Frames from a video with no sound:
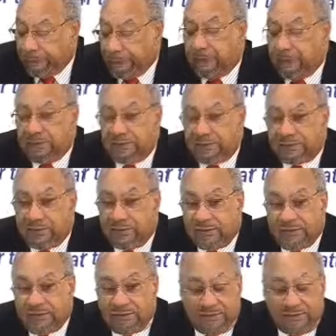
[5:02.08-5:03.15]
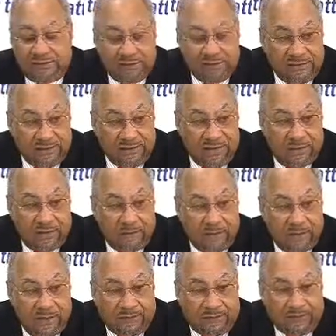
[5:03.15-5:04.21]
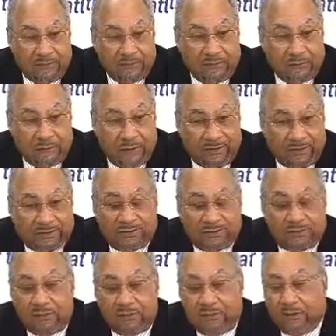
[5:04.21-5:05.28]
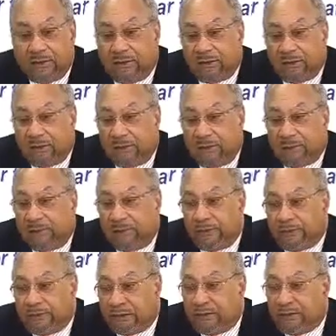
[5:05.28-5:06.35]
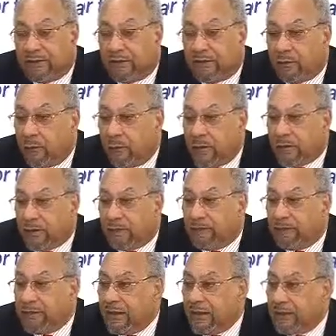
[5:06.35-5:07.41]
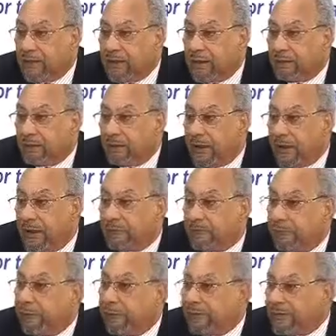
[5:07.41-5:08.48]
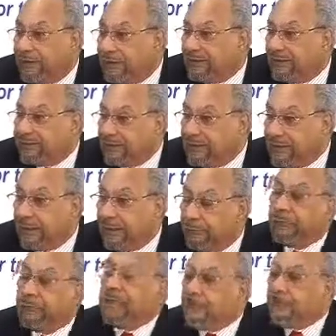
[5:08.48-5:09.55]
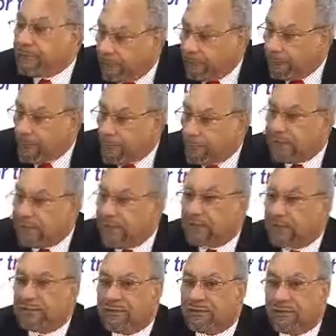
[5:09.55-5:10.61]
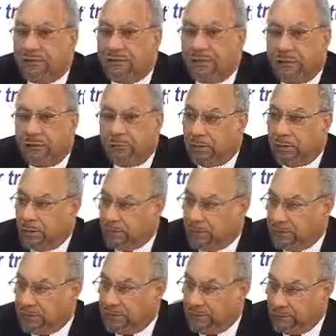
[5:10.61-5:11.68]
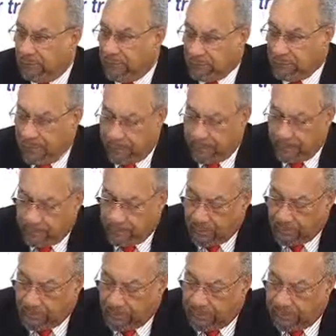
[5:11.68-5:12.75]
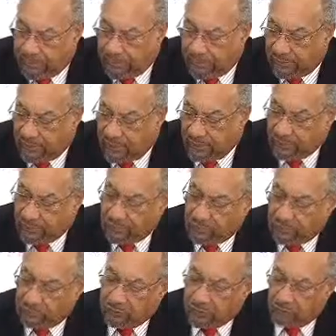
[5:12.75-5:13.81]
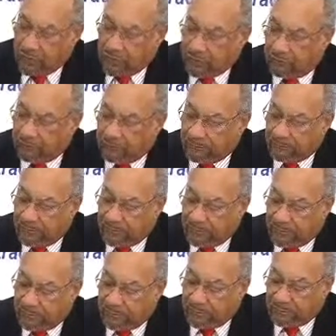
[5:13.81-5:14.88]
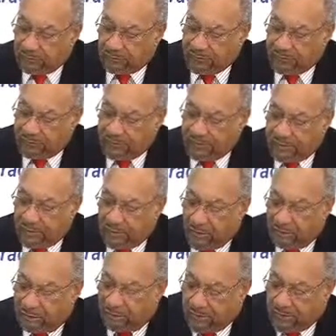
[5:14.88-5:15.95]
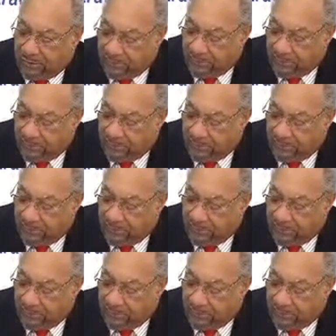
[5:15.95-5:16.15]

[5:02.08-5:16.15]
for instance, the CCL makes a request for technical work of the RNM and funding is needed for that, both sides will undertake to seek out